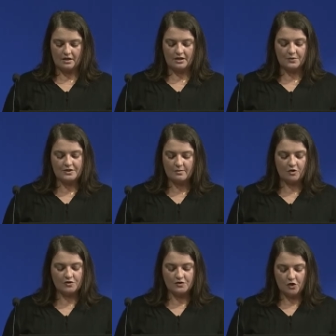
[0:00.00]
There was some,
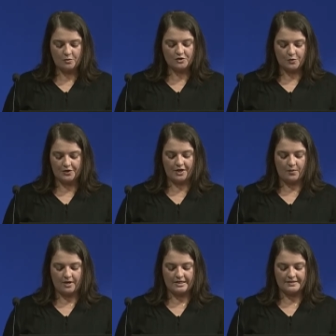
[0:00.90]
so much more that I
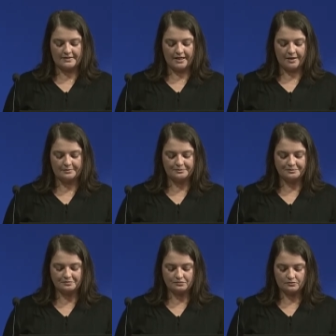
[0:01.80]
wanted to see.
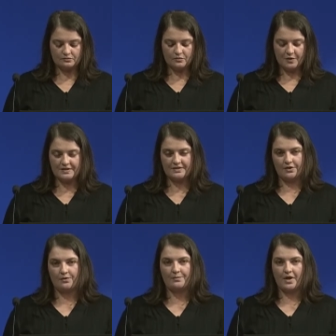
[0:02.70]
But
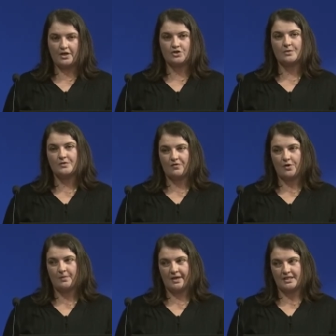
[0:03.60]
still, I dreamed of
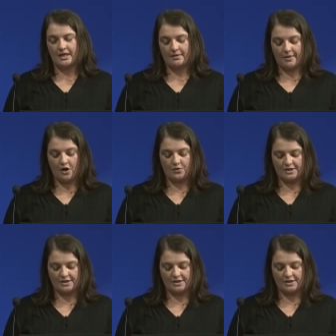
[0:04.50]
owning my, my own